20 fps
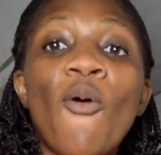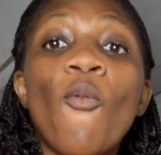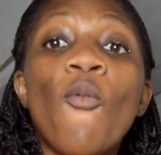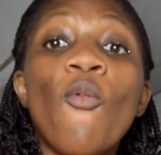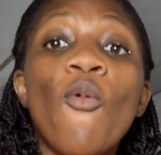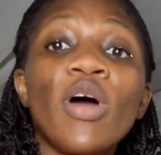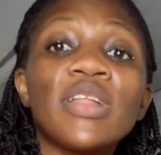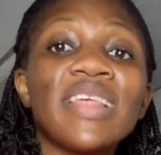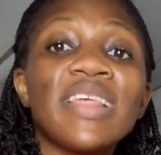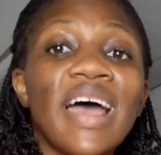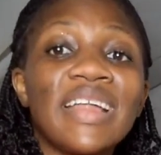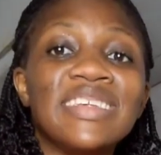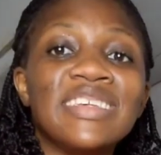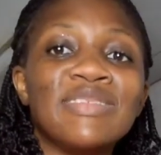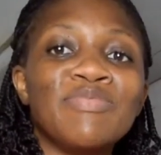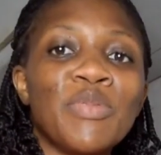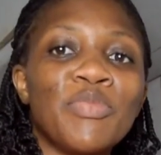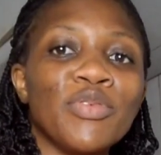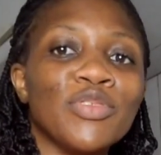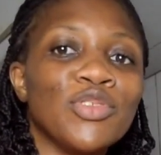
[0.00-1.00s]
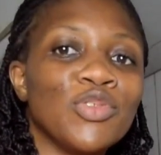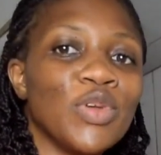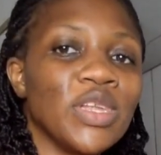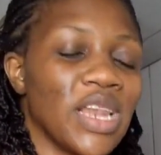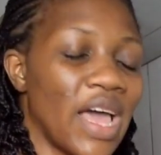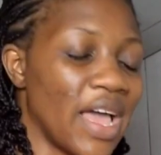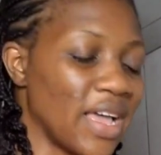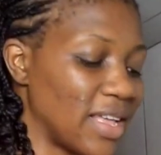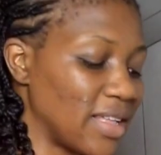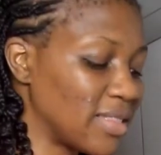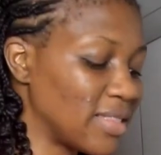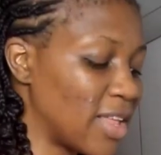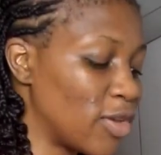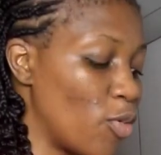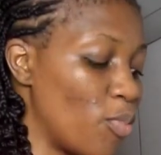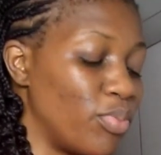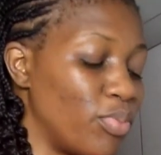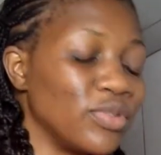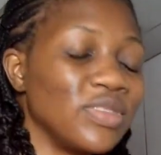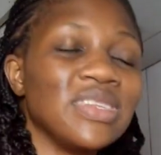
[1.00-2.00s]
What are these people doing? Like, they
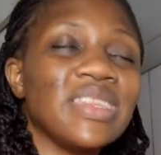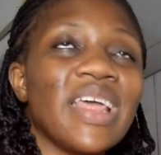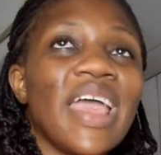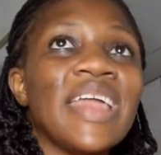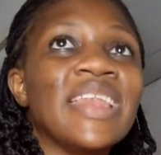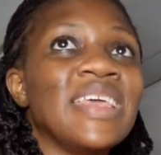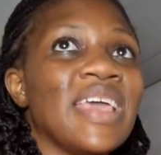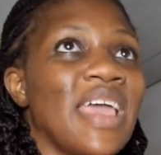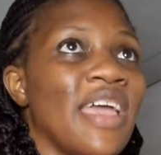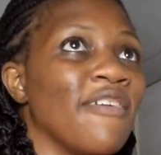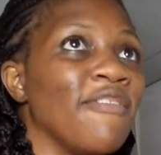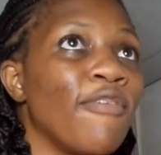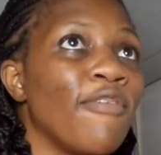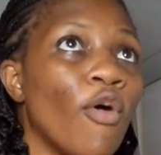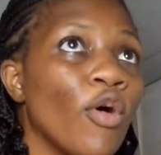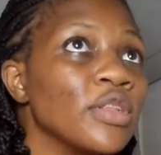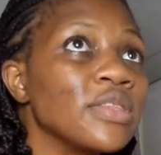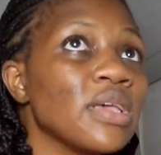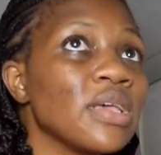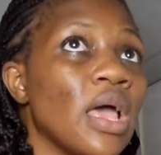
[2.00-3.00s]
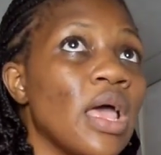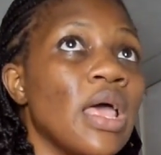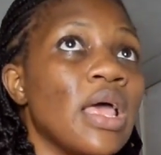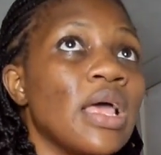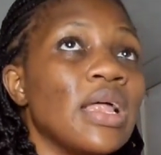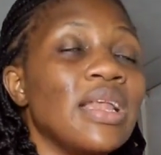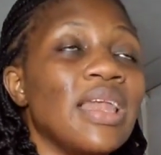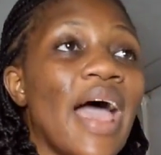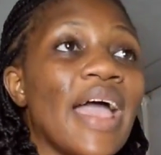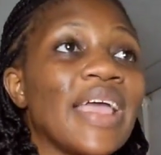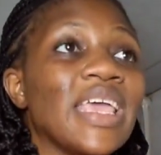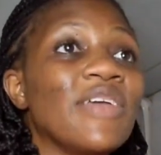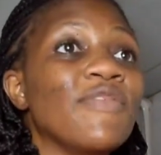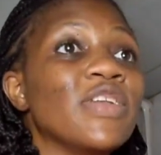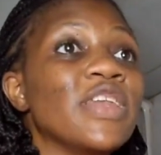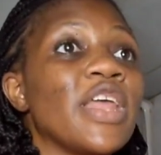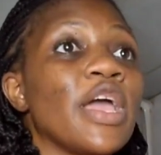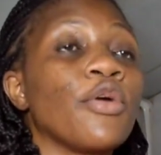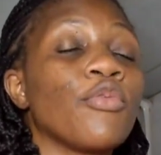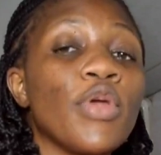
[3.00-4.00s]
don't put in any effort. Like,
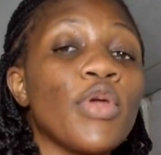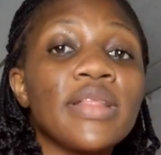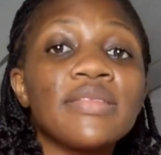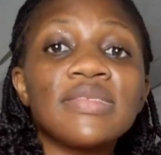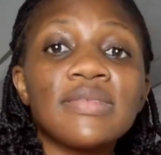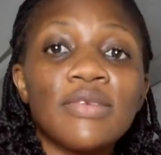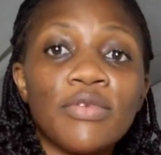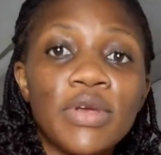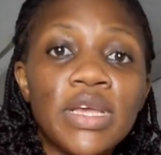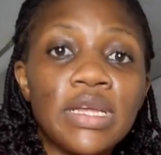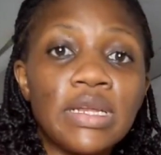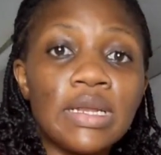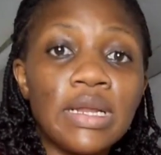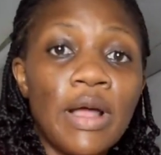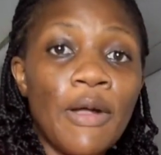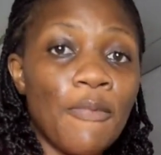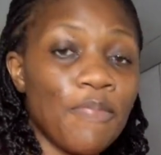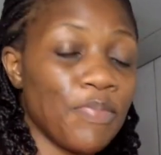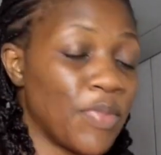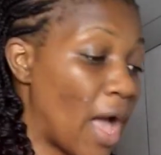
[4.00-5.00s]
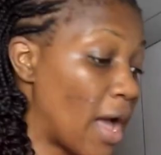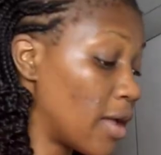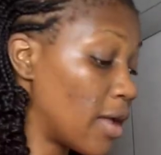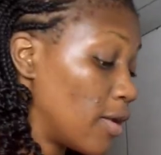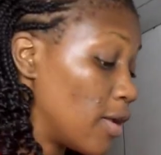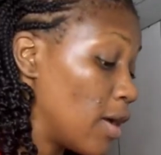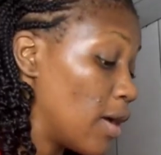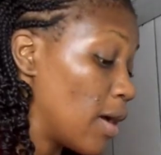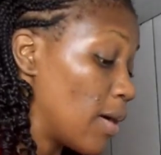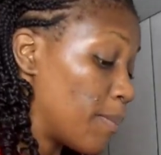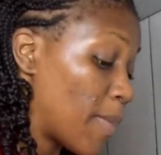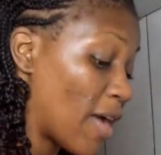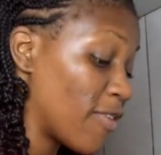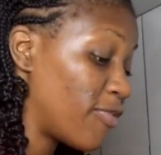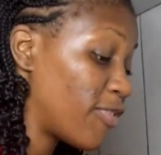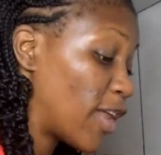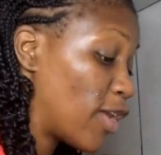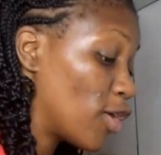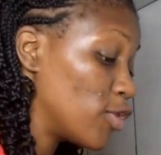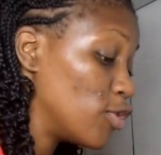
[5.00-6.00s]
even the green screen that my
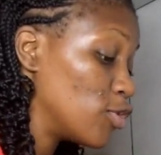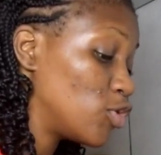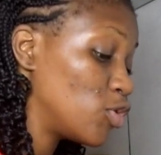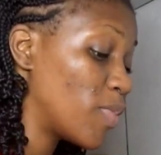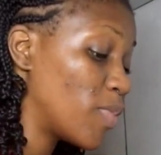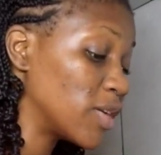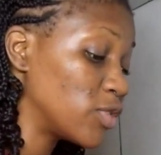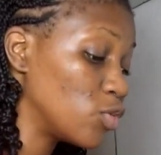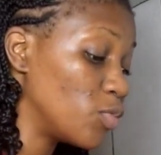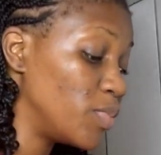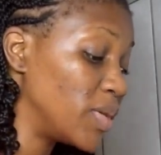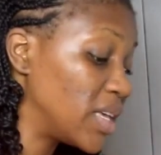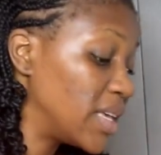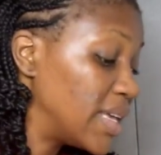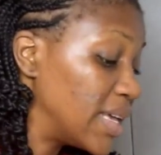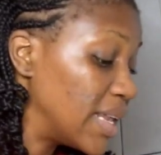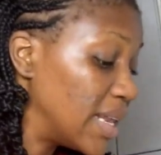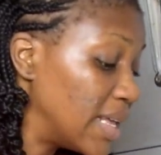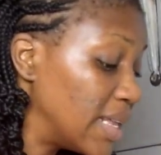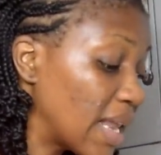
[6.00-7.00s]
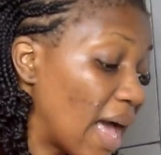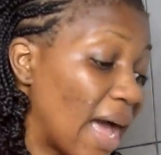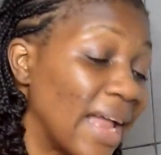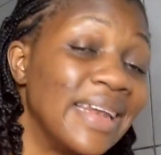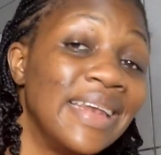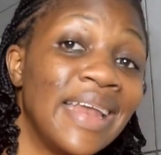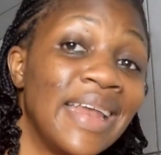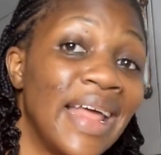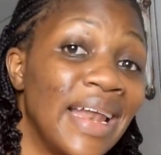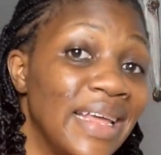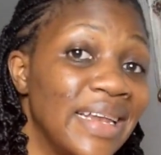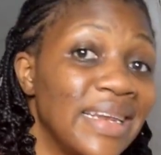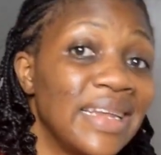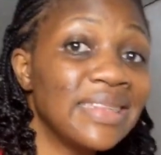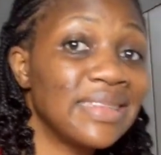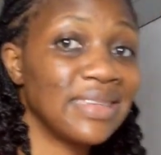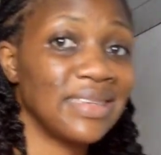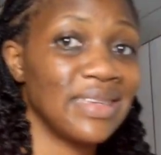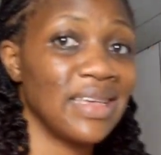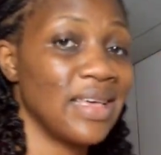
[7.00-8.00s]
fellow YouTubers will be killing and nailing
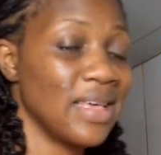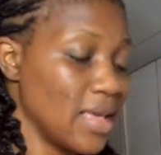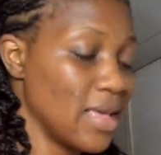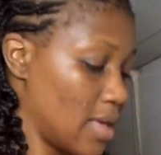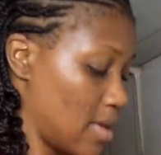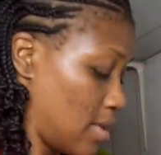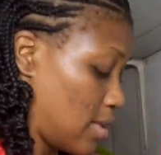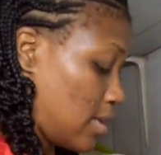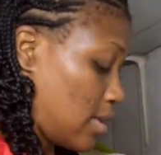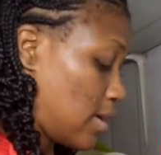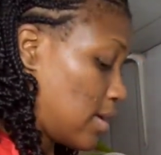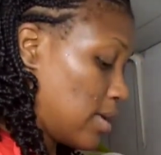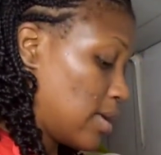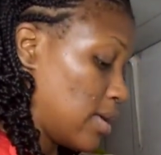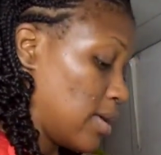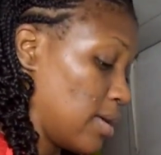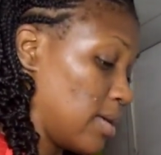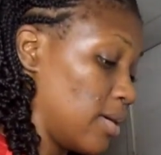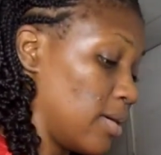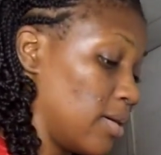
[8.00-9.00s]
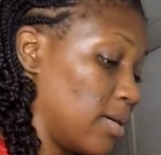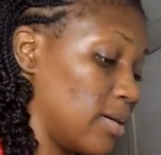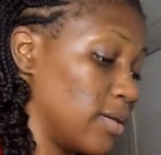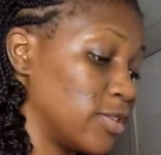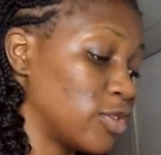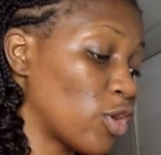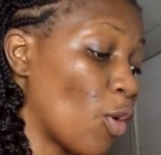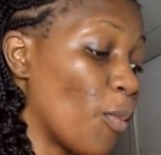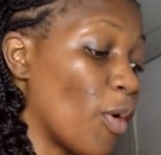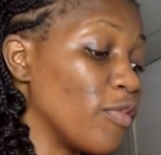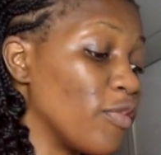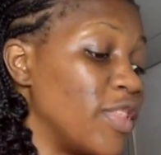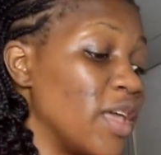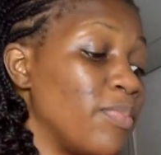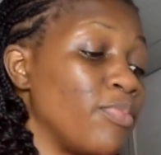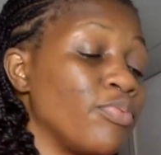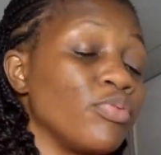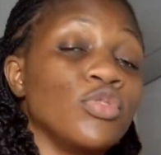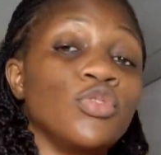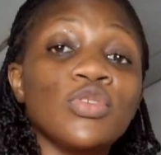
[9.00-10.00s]
it, some of the
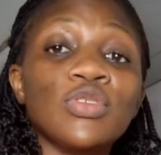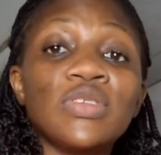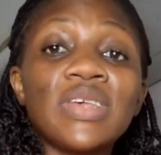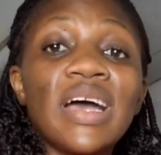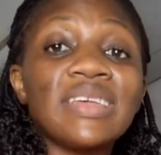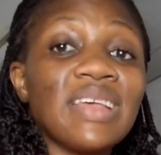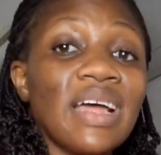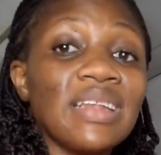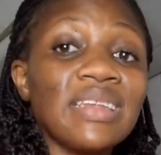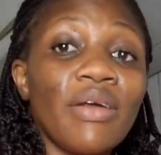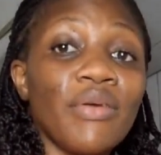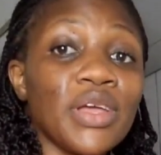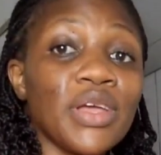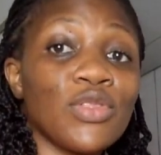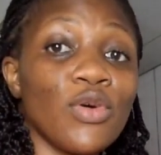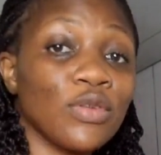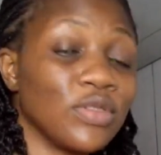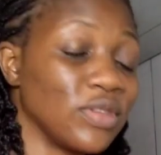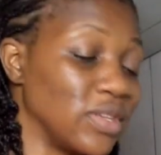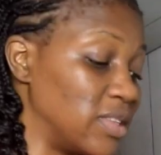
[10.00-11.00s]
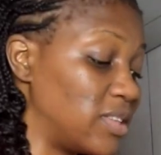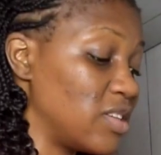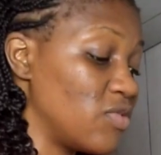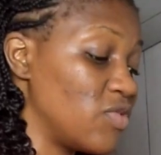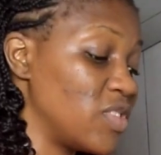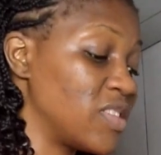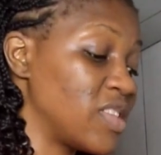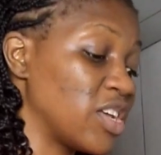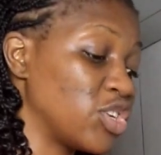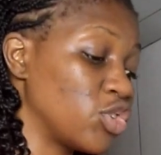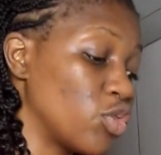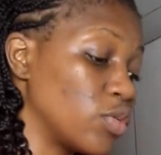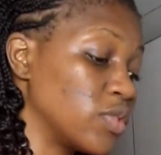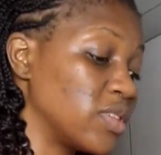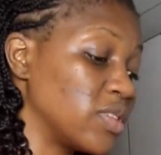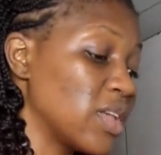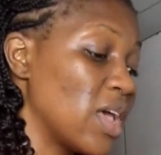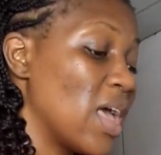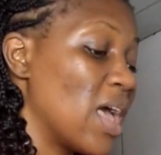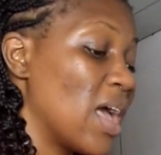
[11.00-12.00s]
producers and directors in TV
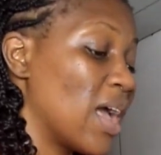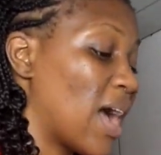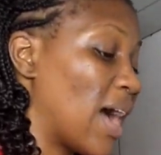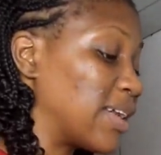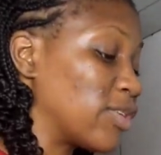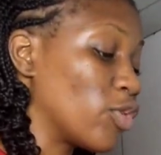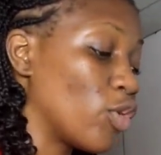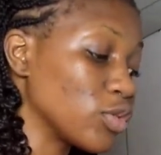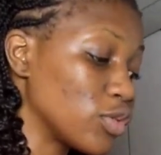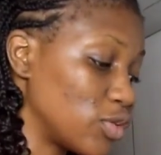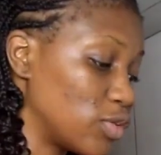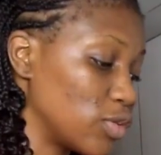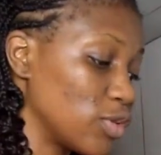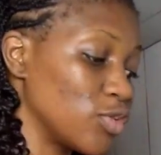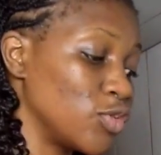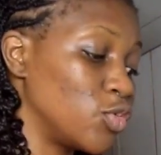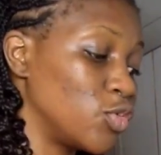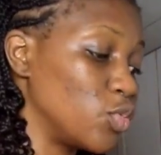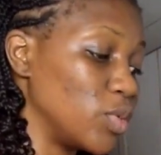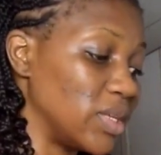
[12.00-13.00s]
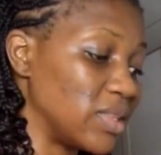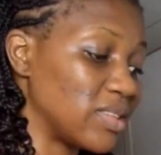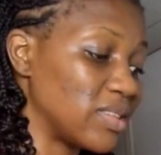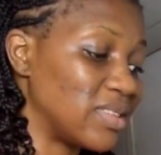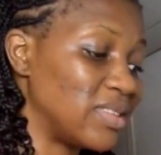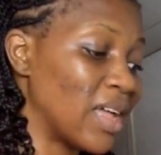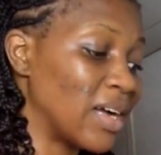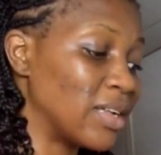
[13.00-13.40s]
stations cannot do it.